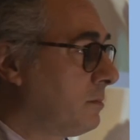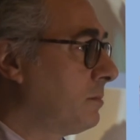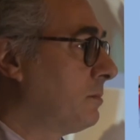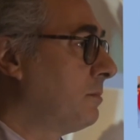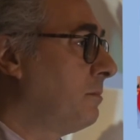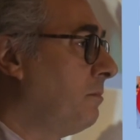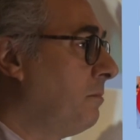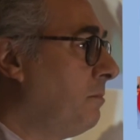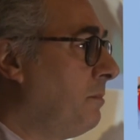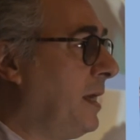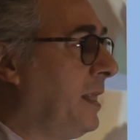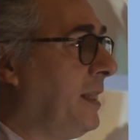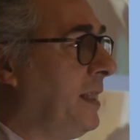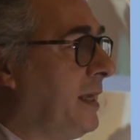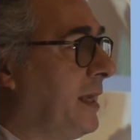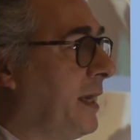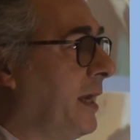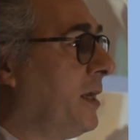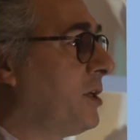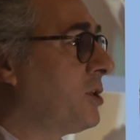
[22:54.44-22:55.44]

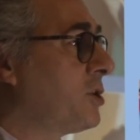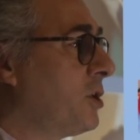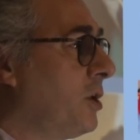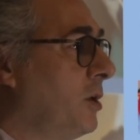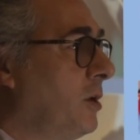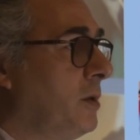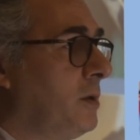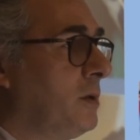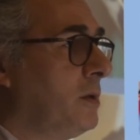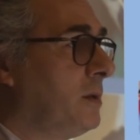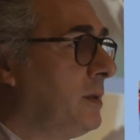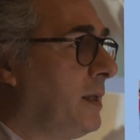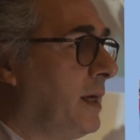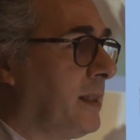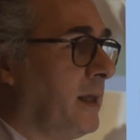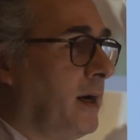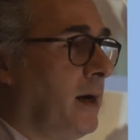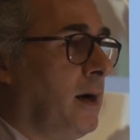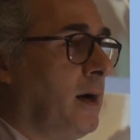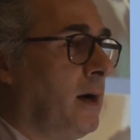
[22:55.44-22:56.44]
medication
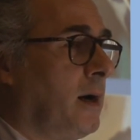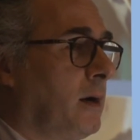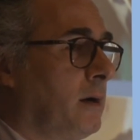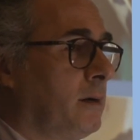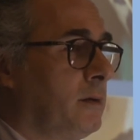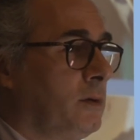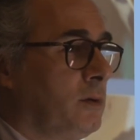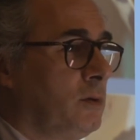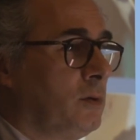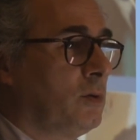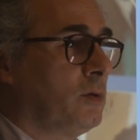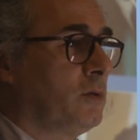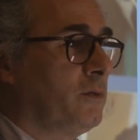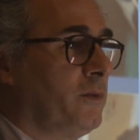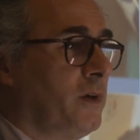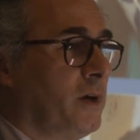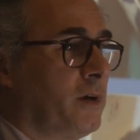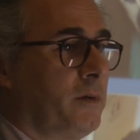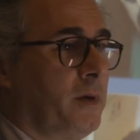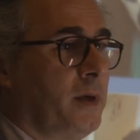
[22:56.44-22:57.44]
that are, you know,
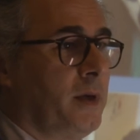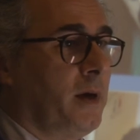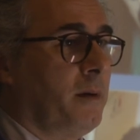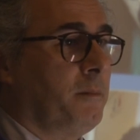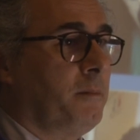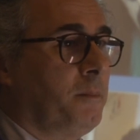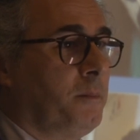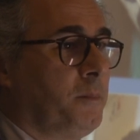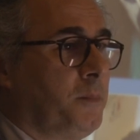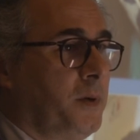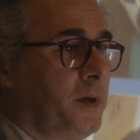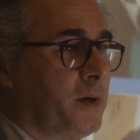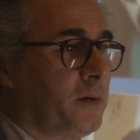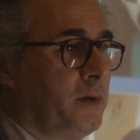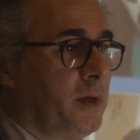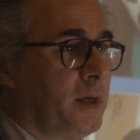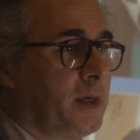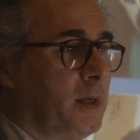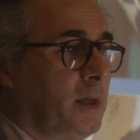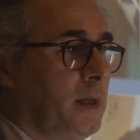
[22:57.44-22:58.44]
very
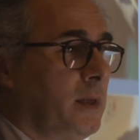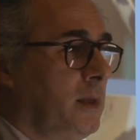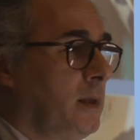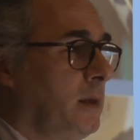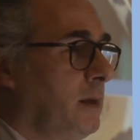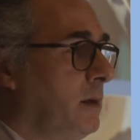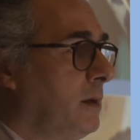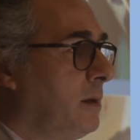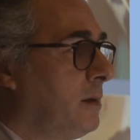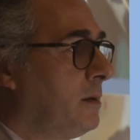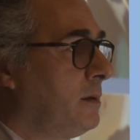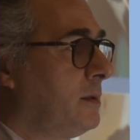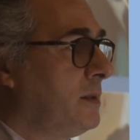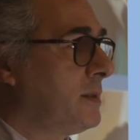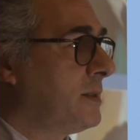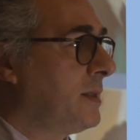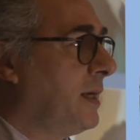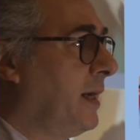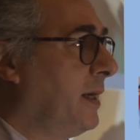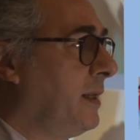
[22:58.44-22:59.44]
empirically
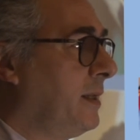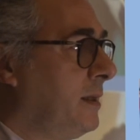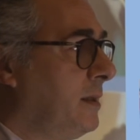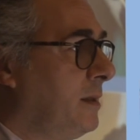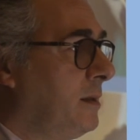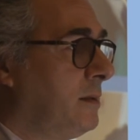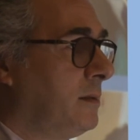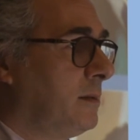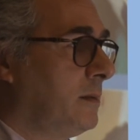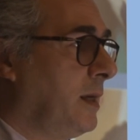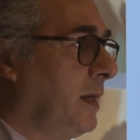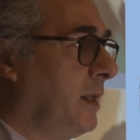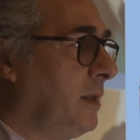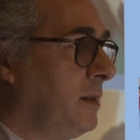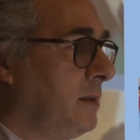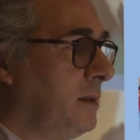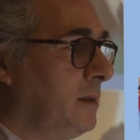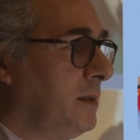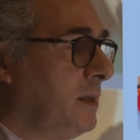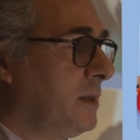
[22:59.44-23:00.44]
decided,
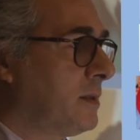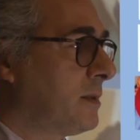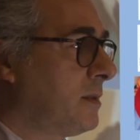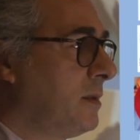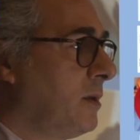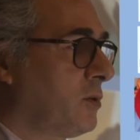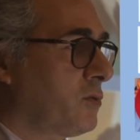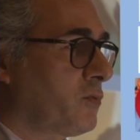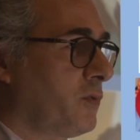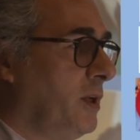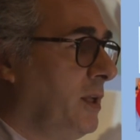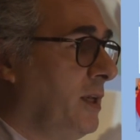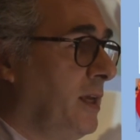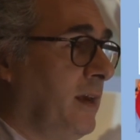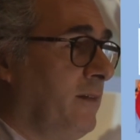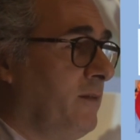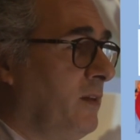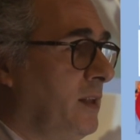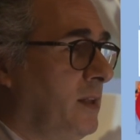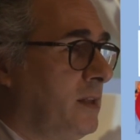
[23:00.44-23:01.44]
and it's not really
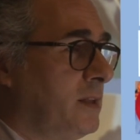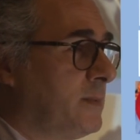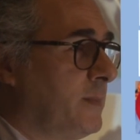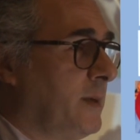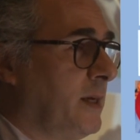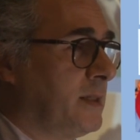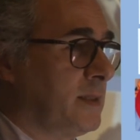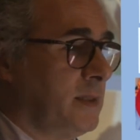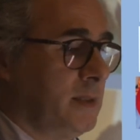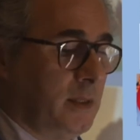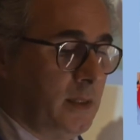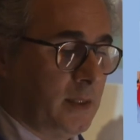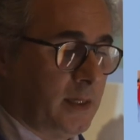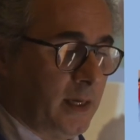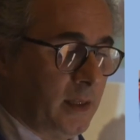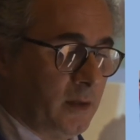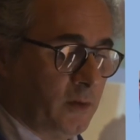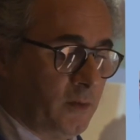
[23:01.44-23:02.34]
evidence-based in these kind